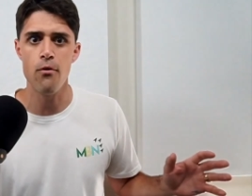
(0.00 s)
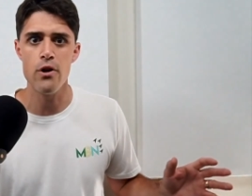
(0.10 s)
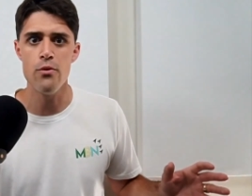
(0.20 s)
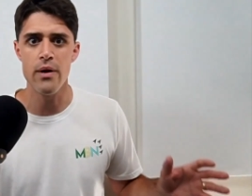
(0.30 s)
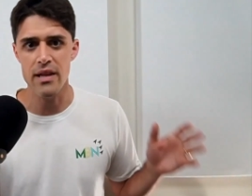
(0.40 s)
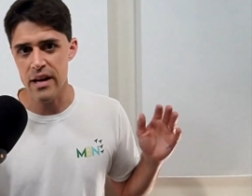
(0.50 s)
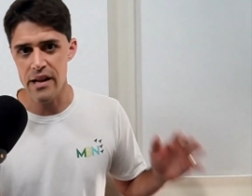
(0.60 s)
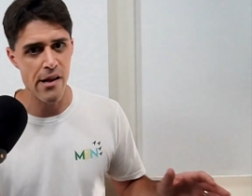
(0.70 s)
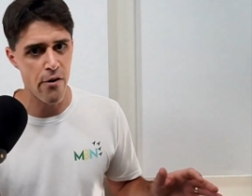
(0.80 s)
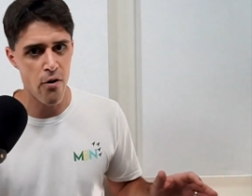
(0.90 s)
you and get an
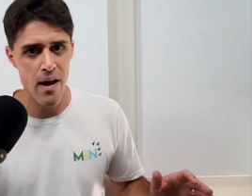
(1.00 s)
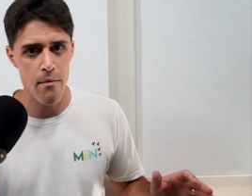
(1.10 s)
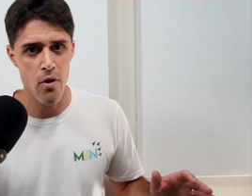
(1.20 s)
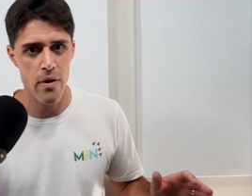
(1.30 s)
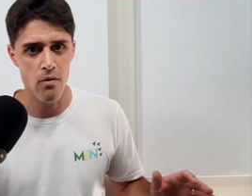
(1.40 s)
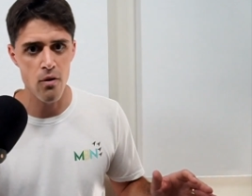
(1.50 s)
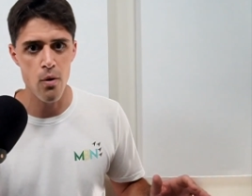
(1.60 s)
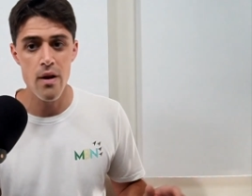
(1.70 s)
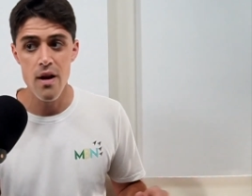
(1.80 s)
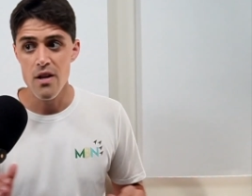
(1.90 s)
interlibrary loan.